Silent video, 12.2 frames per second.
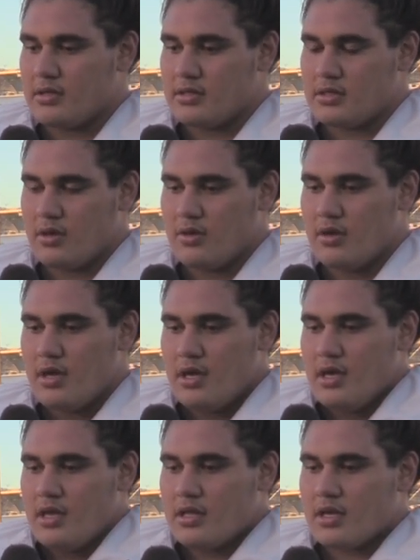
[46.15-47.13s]
And so
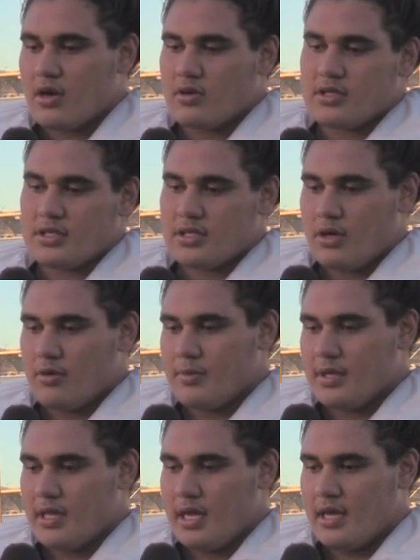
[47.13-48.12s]
the coaches told
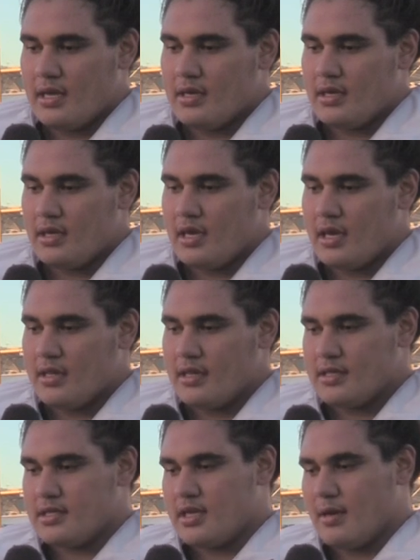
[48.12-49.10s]
me that, yeah,
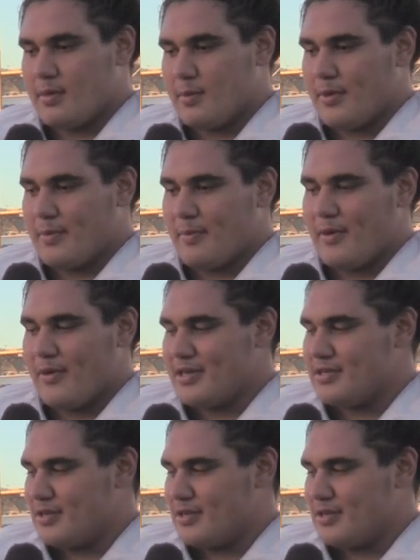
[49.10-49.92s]
it's time to burn my red